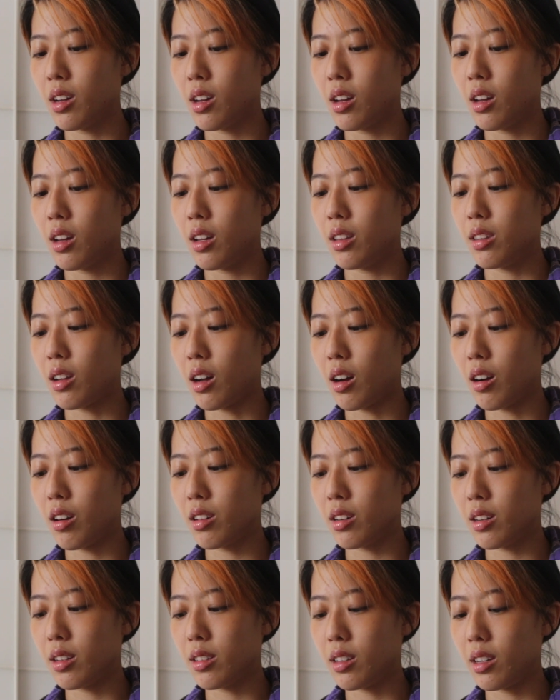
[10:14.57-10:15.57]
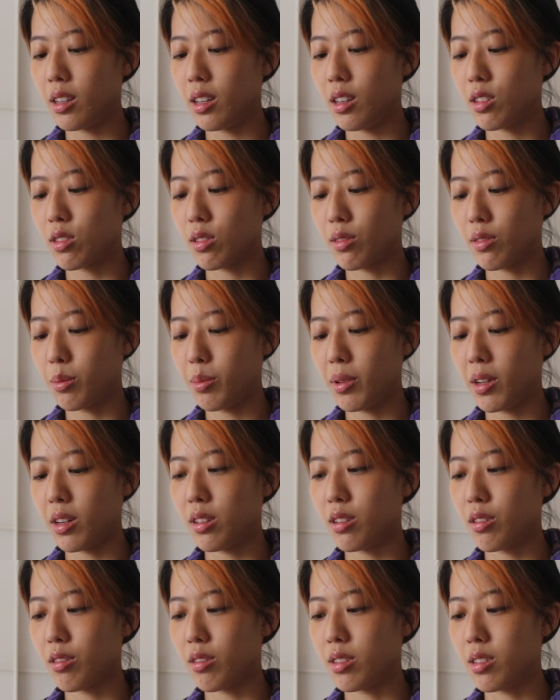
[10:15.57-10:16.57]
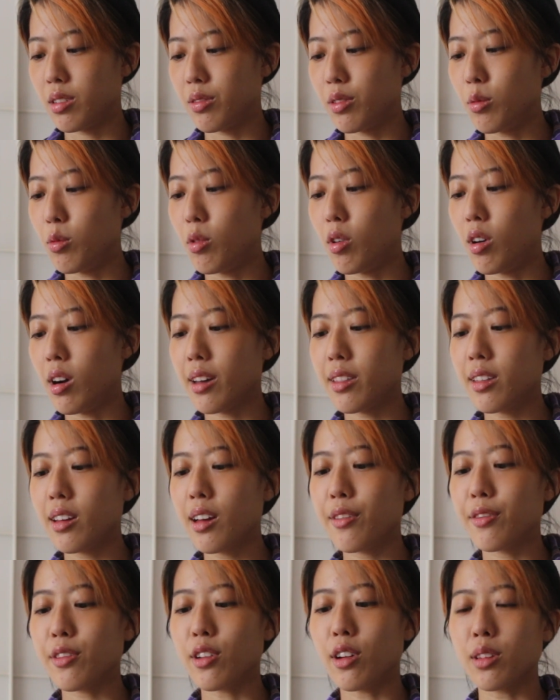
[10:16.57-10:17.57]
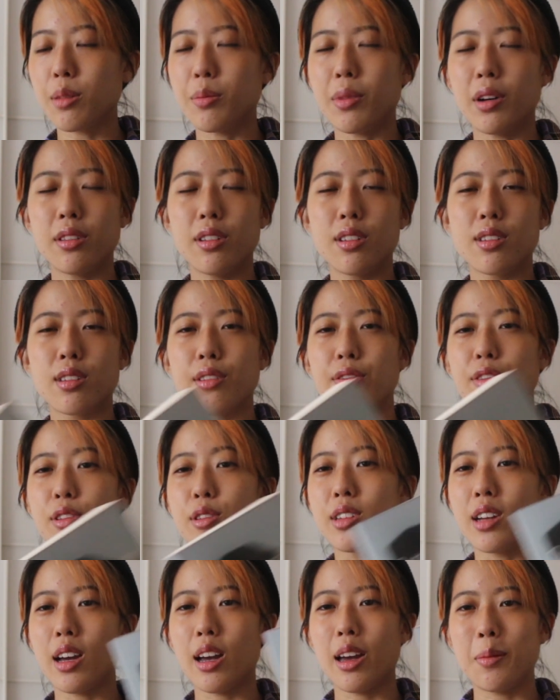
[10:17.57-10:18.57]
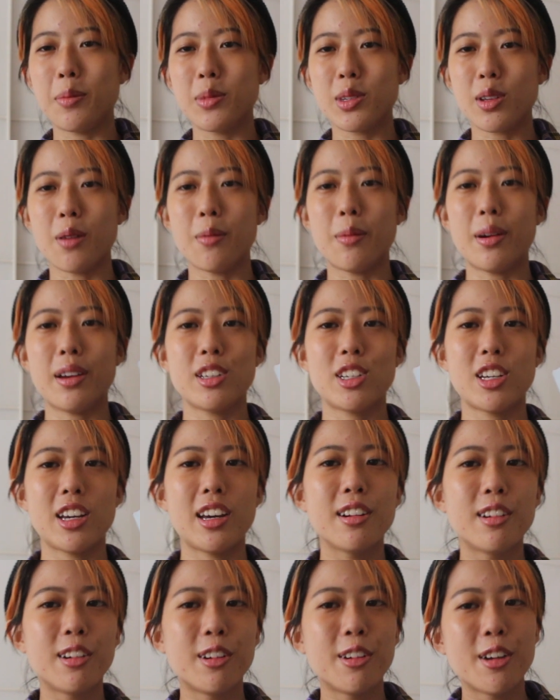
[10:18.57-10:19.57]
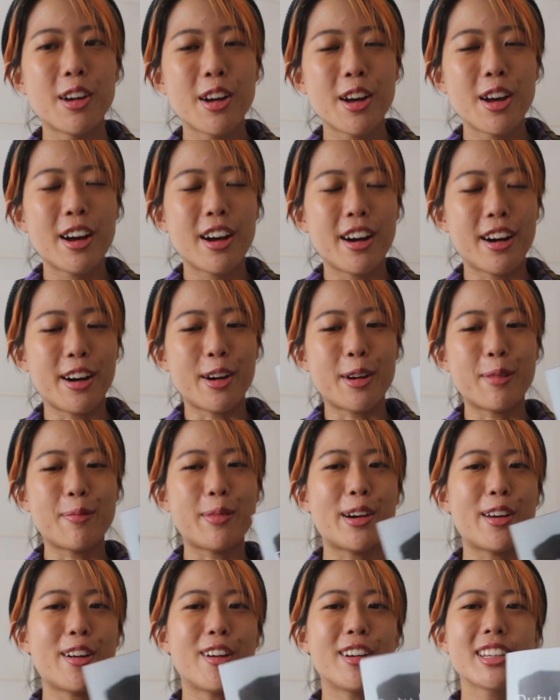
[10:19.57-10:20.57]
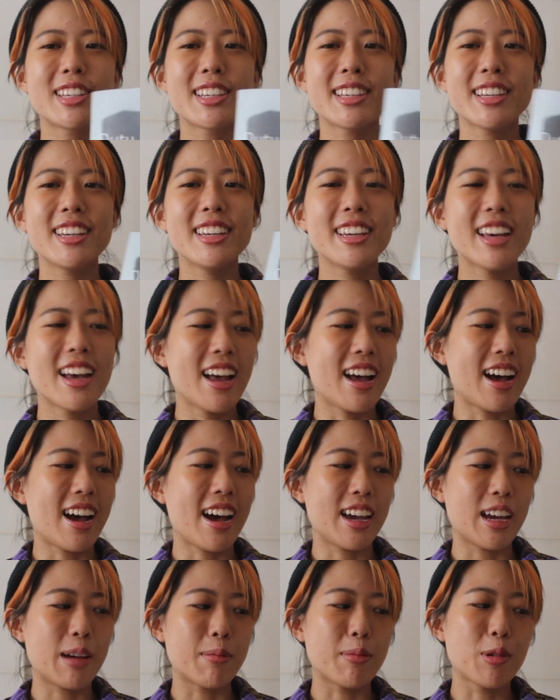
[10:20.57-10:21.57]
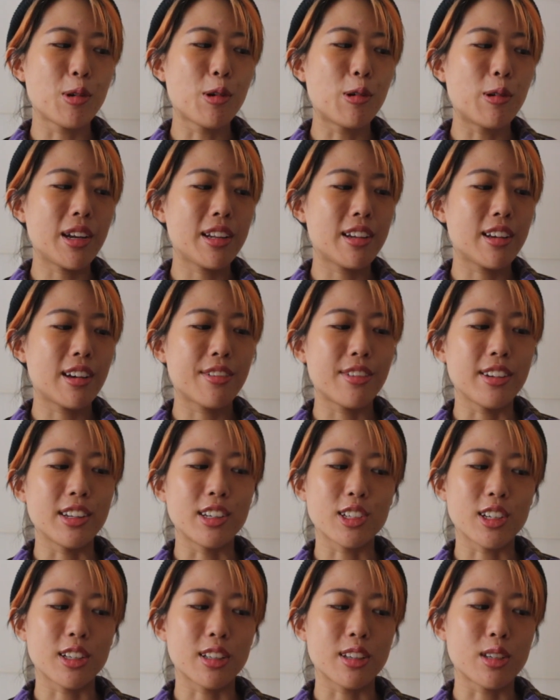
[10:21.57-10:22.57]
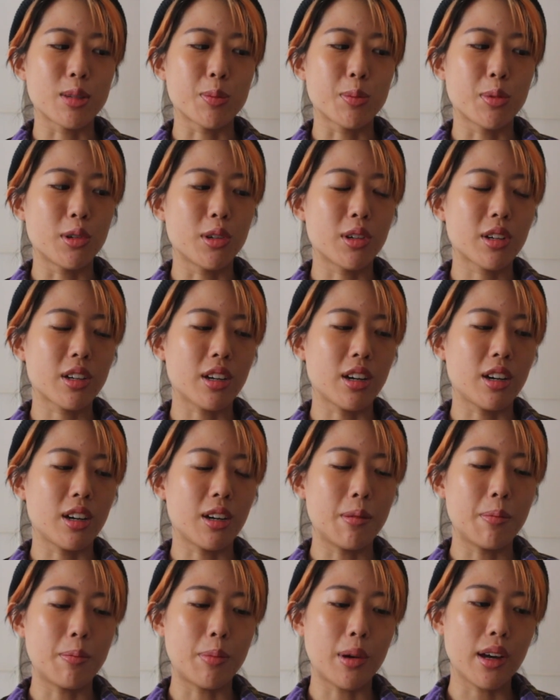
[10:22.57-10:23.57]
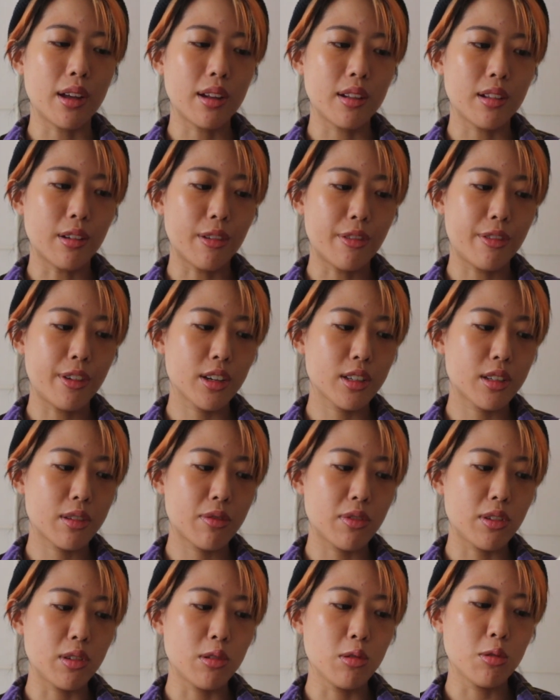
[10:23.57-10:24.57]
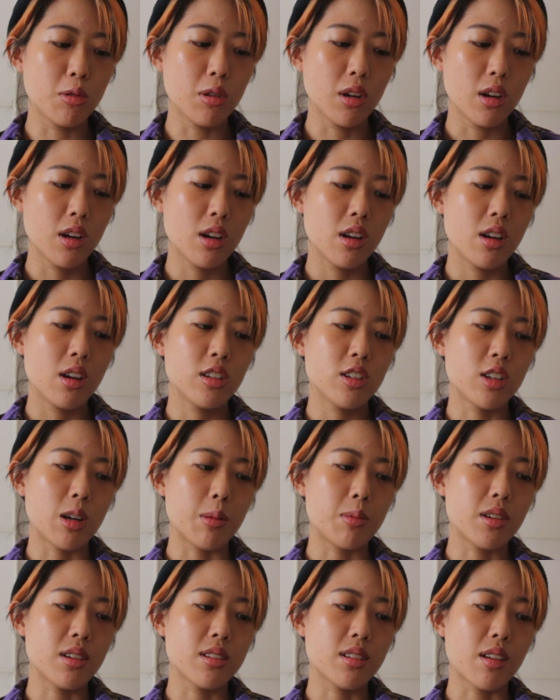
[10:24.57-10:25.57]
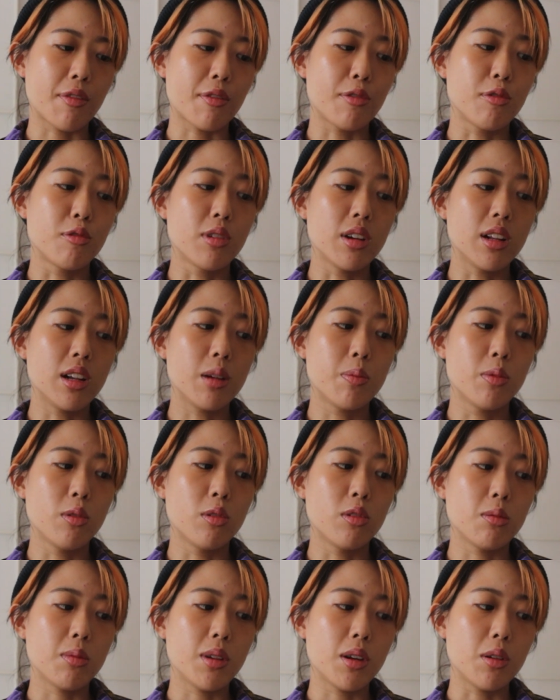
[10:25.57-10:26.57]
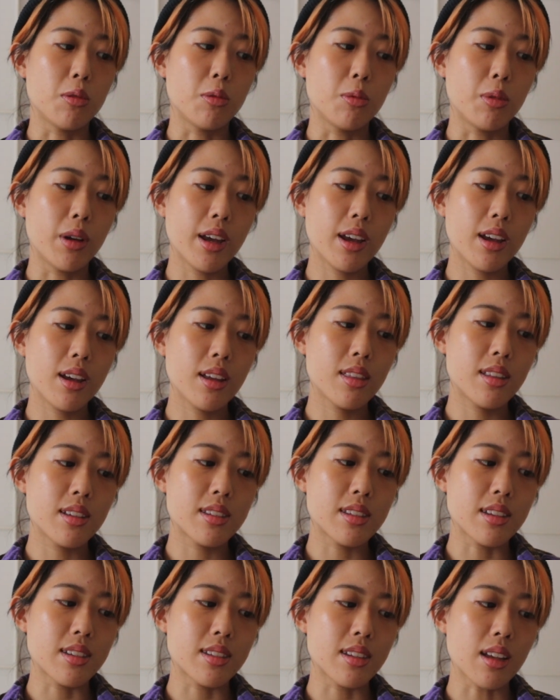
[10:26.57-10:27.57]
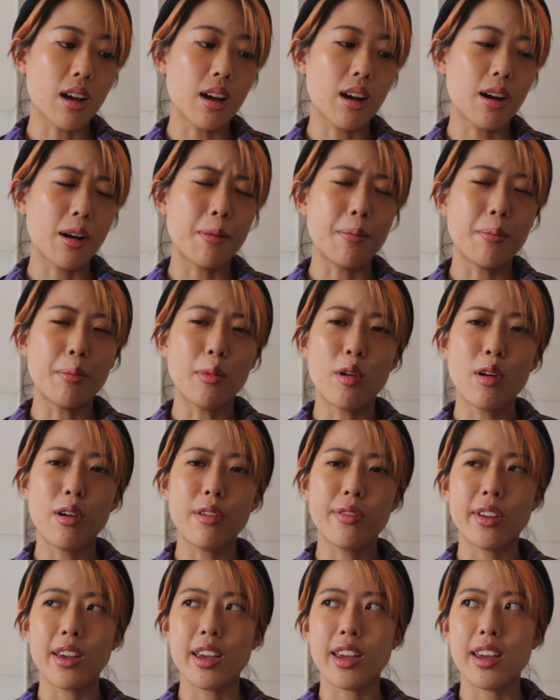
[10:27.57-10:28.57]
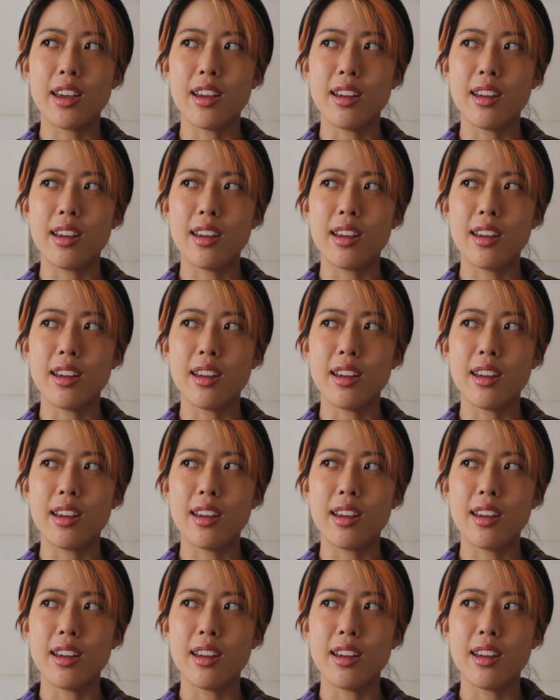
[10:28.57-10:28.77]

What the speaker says: The Art in the Age of the Planetary Civil War. I think I've talked about this a few times on my channel, but honestly I am nowhere near finishing this book, but the first few chapters have really blown me away. This is more of a